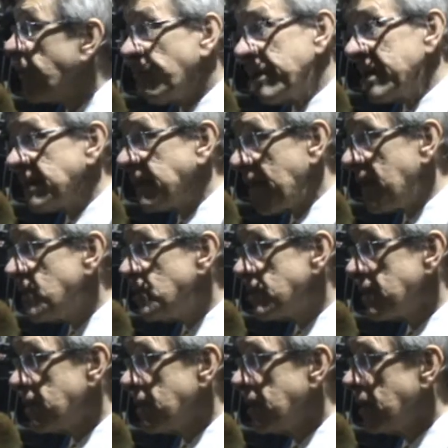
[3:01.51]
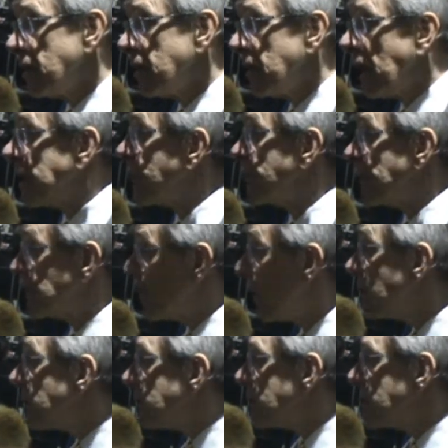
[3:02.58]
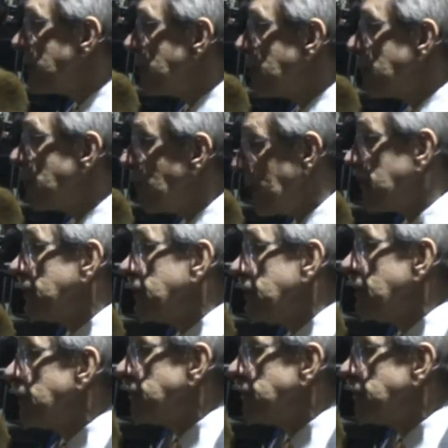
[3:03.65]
if we engage. And if we don't, well,